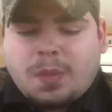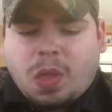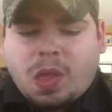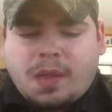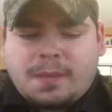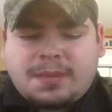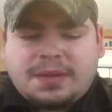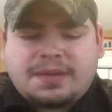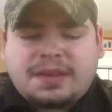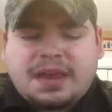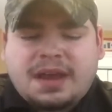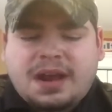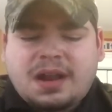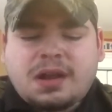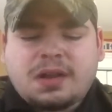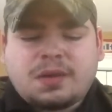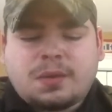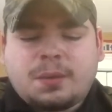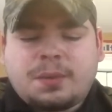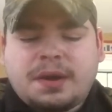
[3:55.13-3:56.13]
I mean, they got
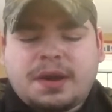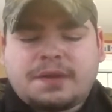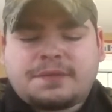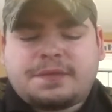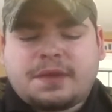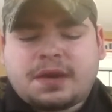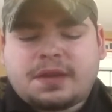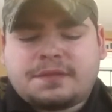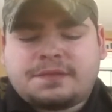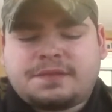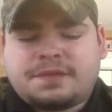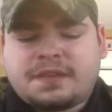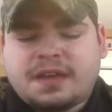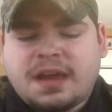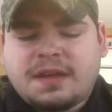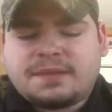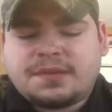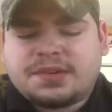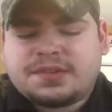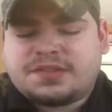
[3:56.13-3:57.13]
all the weird fucking
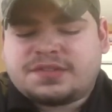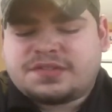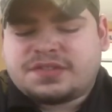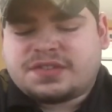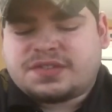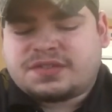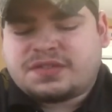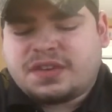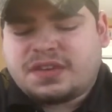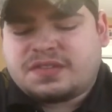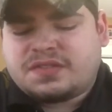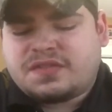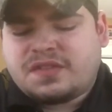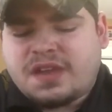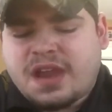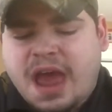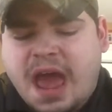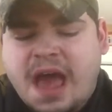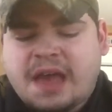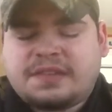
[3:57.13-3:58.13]
flavors and just it's
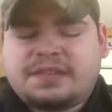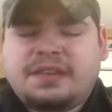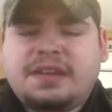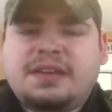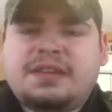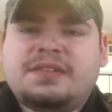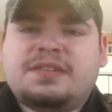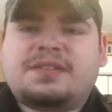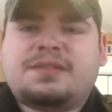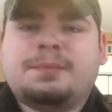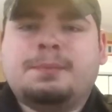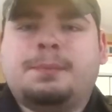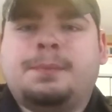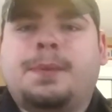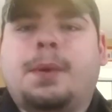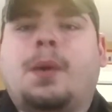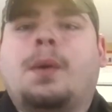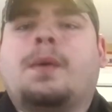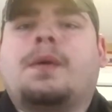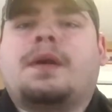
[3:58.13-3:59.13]
nasty and just
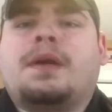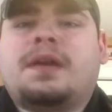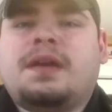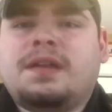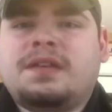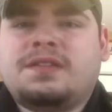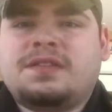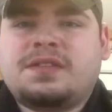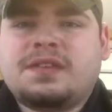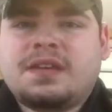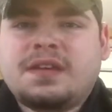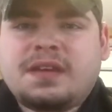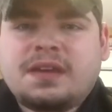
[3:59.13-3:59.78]
boring. It's